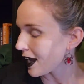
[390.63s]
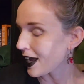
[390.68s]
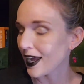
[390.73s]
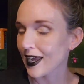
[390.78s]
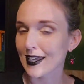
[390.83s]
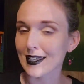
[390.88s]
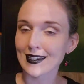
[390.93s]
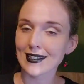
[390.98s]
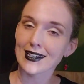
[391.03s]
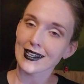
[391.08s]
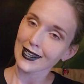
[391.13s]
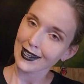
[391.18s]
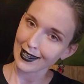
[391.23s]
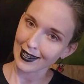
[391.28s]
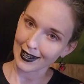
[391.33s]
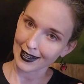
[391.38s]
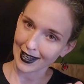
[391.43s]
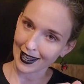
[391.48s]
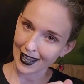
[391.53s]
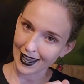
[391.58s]
and
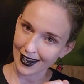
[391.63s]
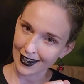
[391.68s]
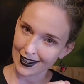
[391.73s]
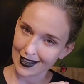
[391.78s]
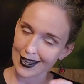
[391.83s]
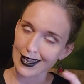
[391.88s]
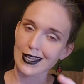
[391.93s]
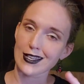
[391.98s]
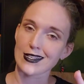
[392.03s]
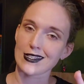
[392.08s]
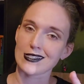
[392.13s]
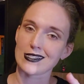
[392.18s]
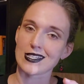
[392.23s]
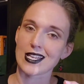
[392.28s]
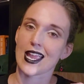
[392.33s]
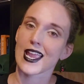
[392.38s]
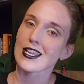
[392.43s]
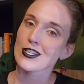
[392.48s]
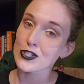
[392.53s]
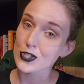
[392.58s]
it again is
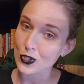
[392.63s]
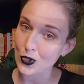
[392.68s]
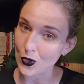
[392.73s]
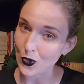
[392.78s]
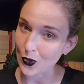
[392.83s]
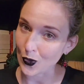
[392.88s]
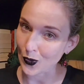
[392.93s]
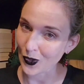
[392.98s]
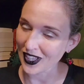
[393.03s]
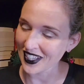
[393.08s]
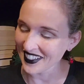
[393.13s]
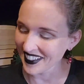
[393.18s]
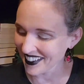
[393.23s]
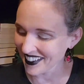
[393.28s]
a skull.